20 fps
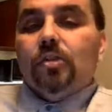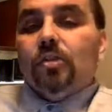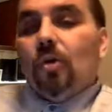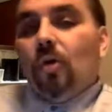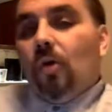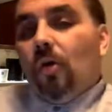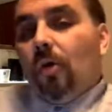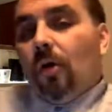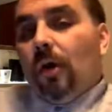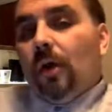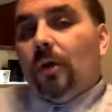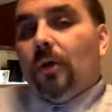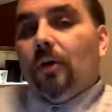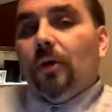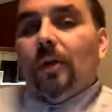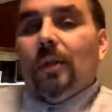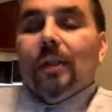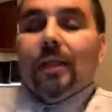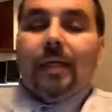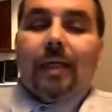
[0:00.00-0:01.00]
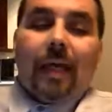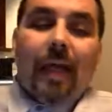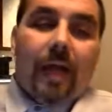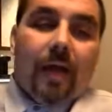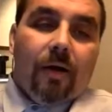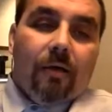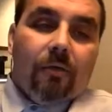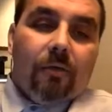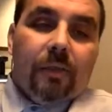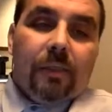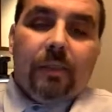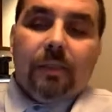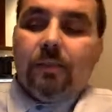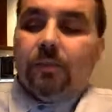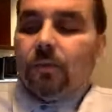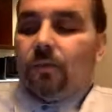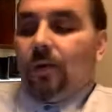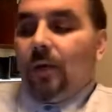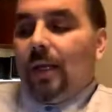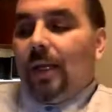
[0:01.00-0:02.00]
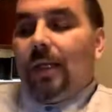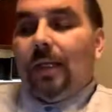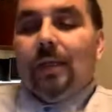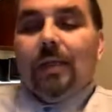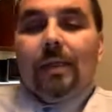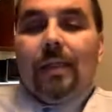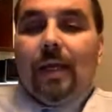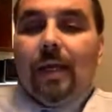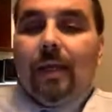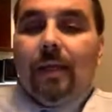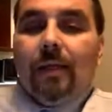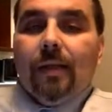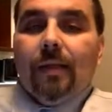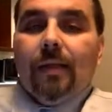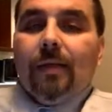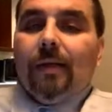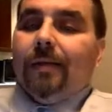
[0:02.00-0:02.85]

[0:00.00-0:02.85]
joint or in the counties or any of that?